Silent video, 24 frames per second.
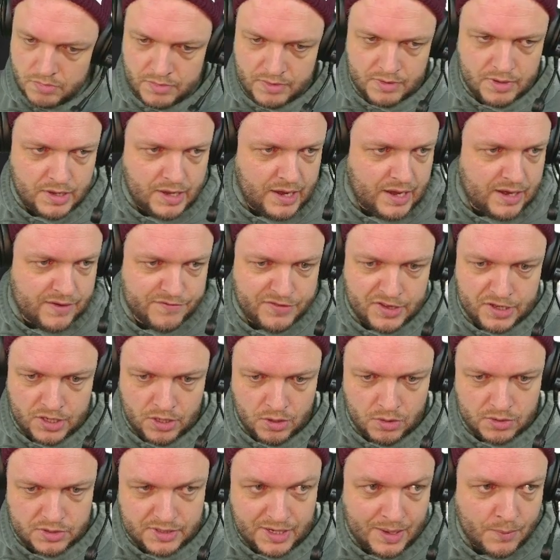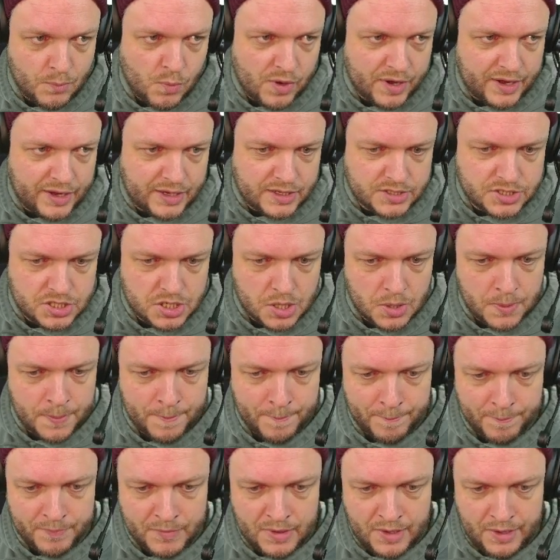And if they don't, I'm winning. So
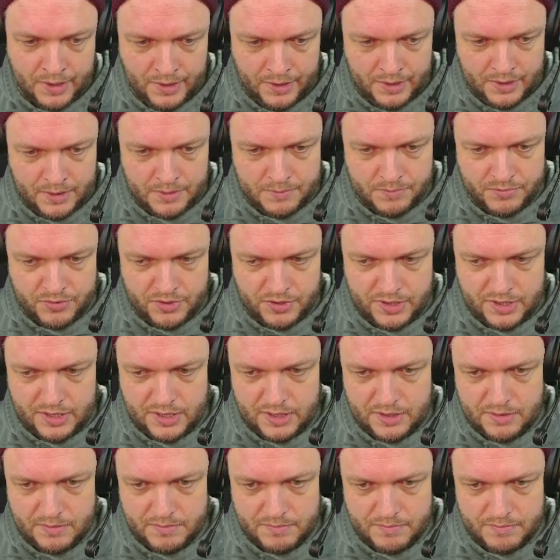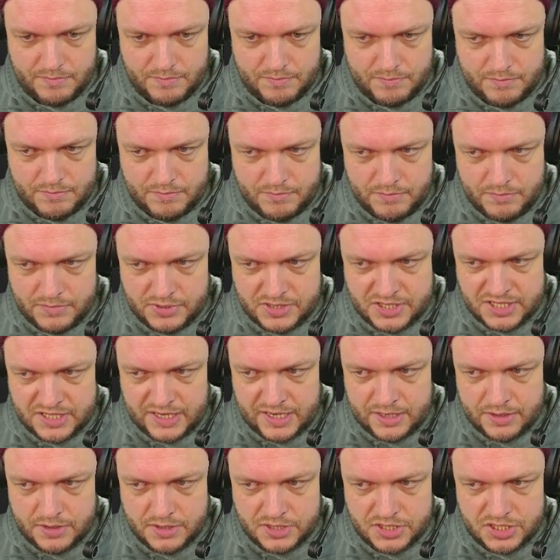pretty
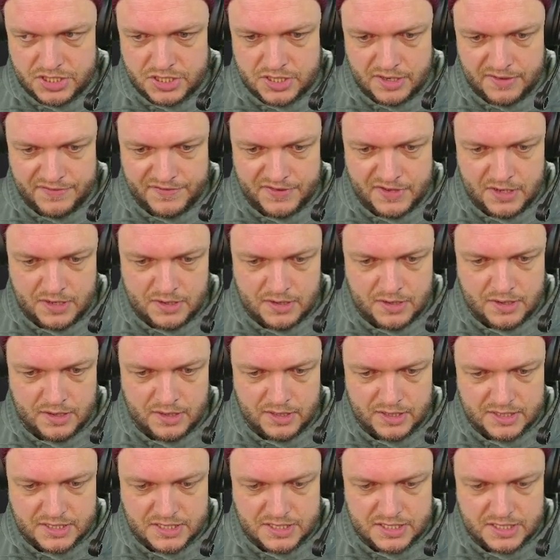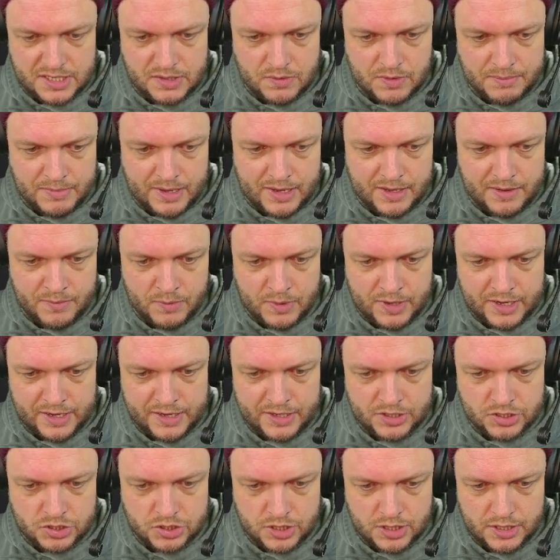standard stuff here. Let's see what I can
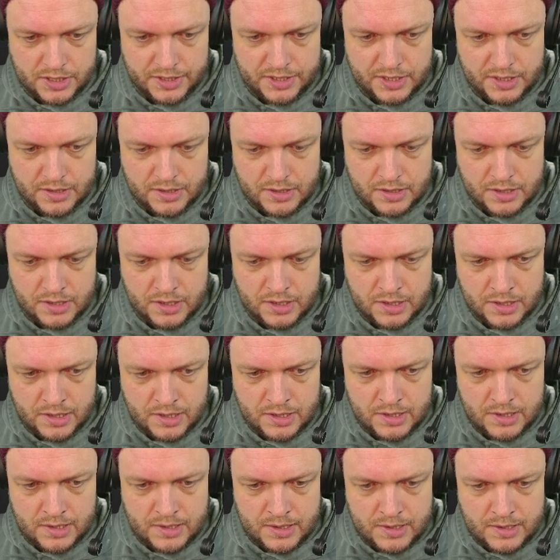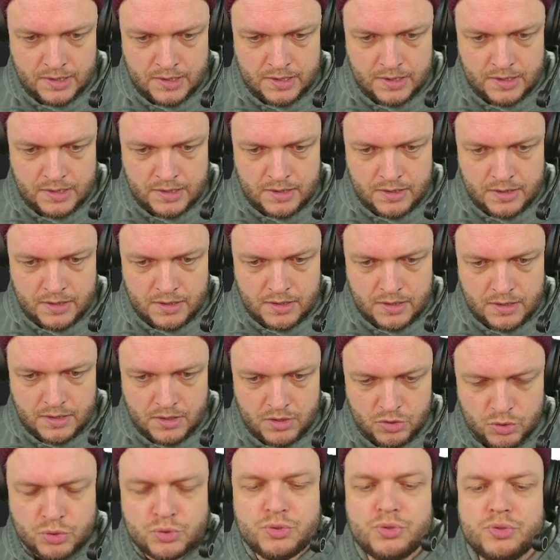draw here.
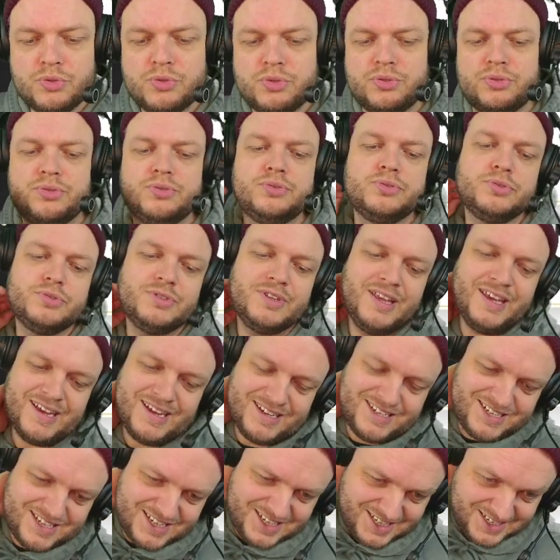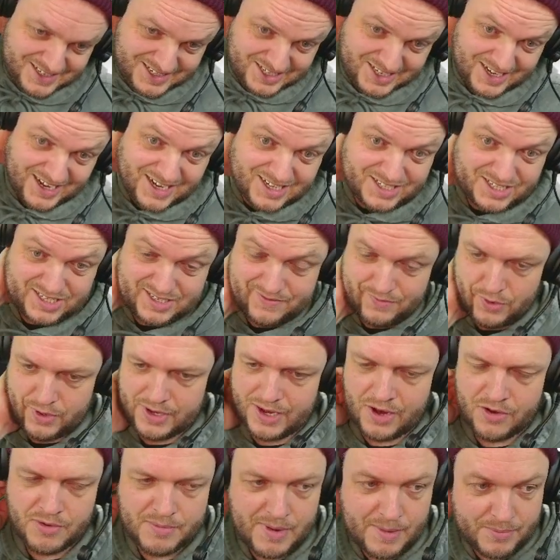Ooh, yes, Chalice of the Void. I
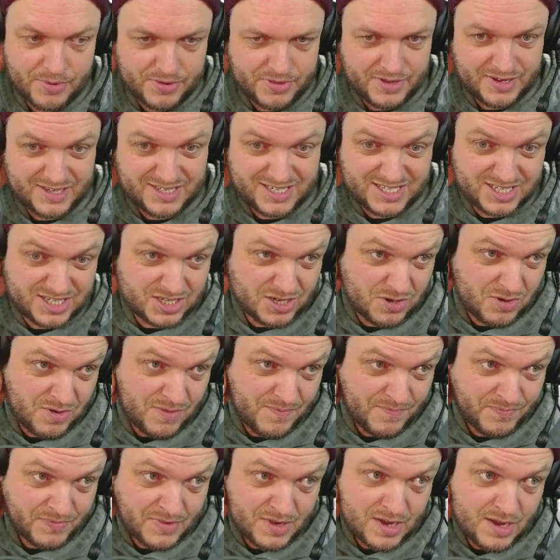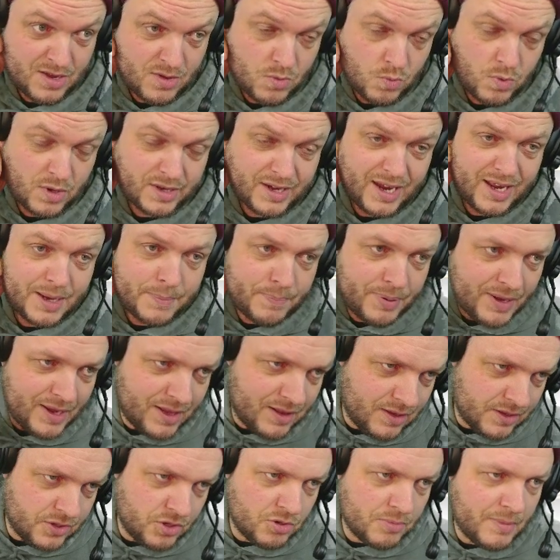remember this. So what kind of pile
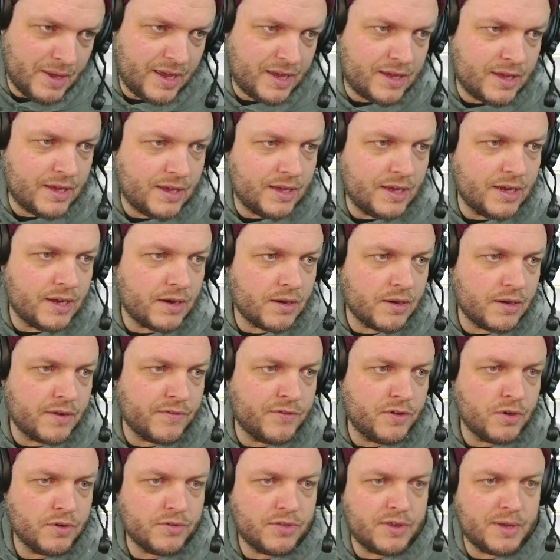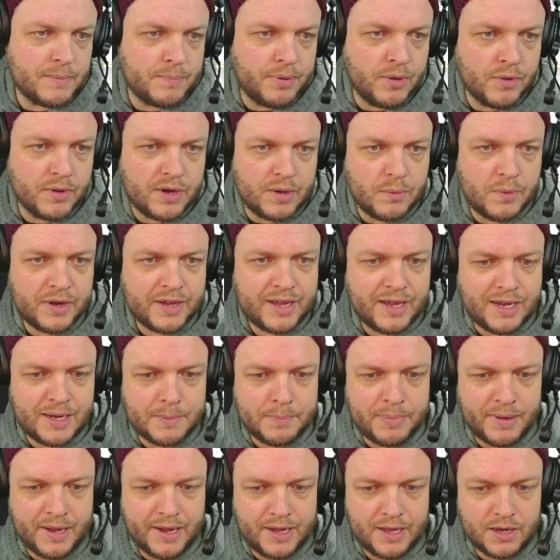are you making here? If you're the opponent, what kind of
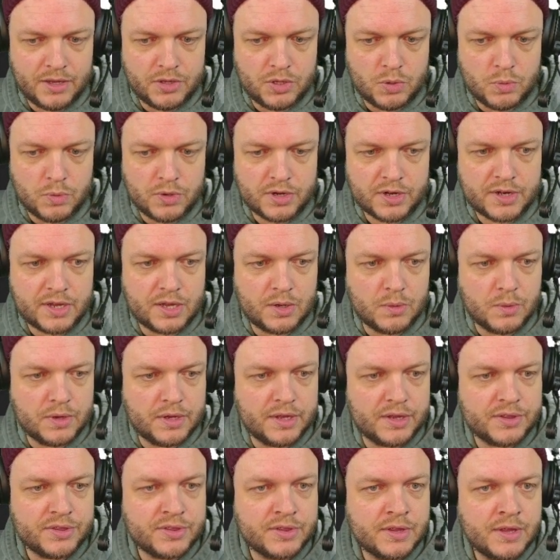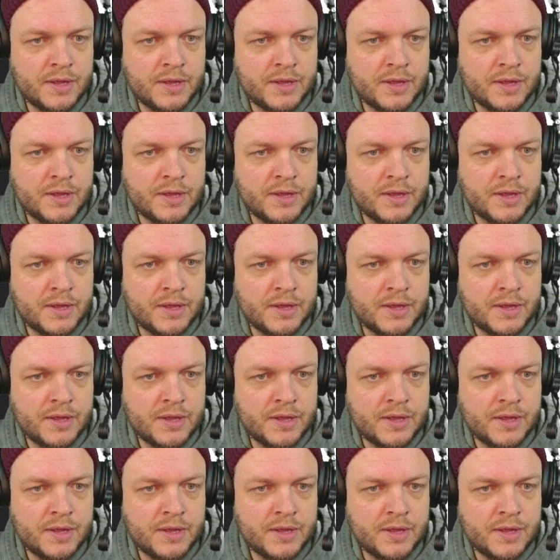pile are you working with?